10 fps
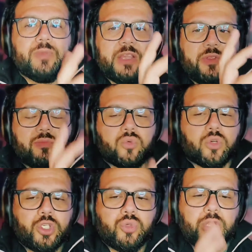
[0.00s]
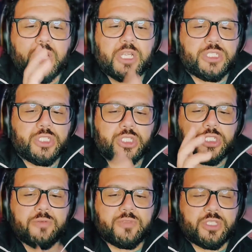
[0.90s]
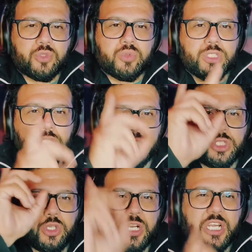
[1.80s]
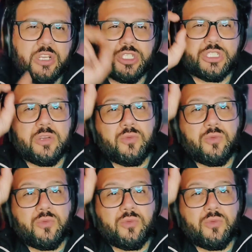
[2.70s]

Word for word: And the more you ask yourself these questions, your higher self will